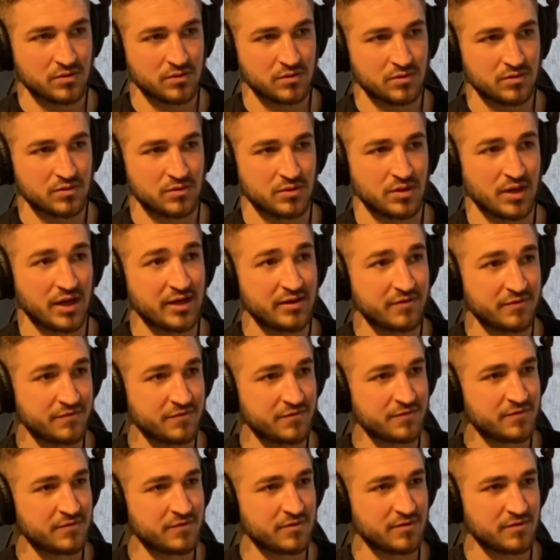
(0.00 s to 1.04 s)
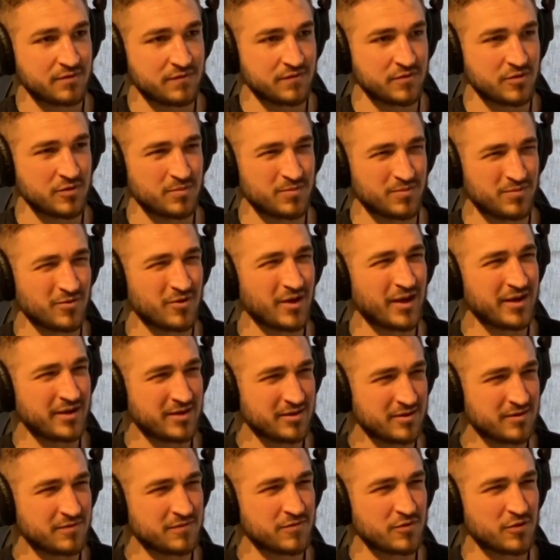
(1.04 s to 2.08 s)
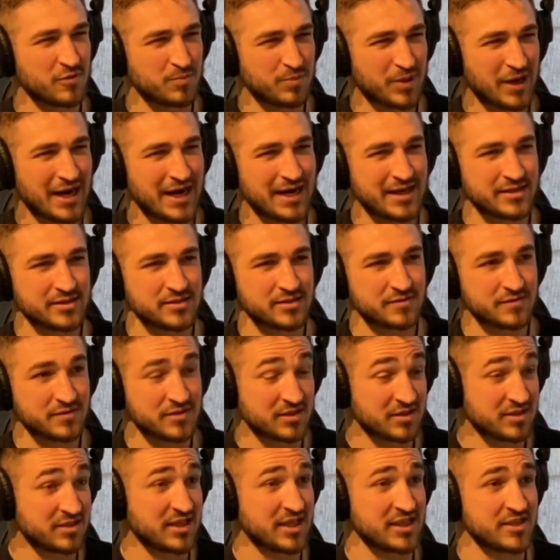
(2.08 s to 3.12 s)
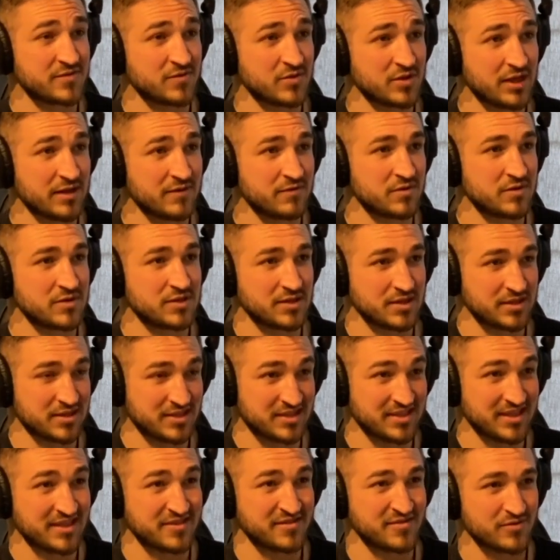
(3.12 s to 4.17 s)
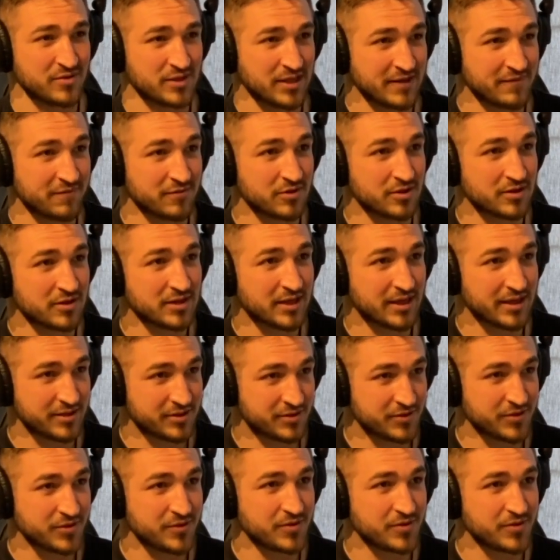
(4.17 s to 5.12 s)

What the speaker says: life, a full positive, successful life. What does a successful life look like to you?